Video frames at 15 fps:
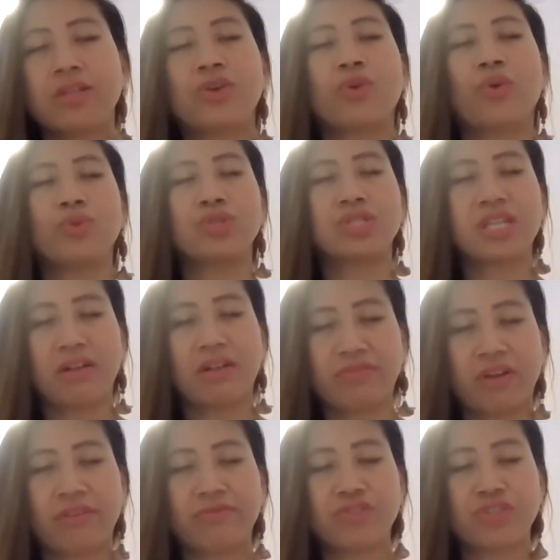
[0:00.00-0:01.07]
in your own
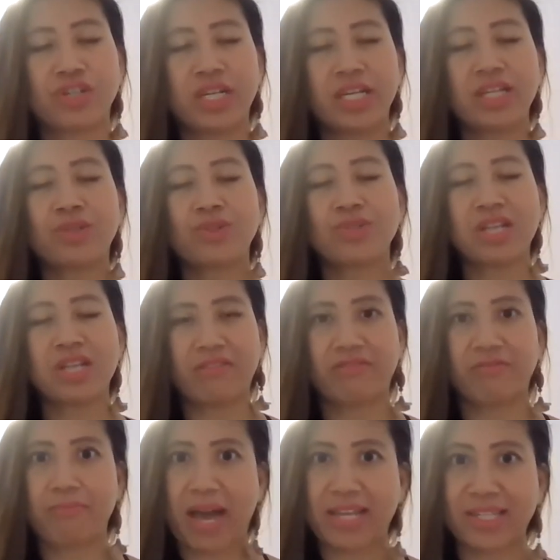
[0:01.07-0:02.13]
self-love journey to
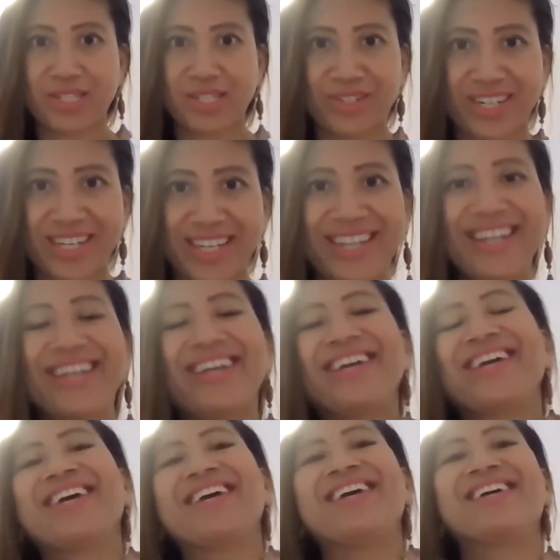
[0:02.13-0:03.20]
self-mastery.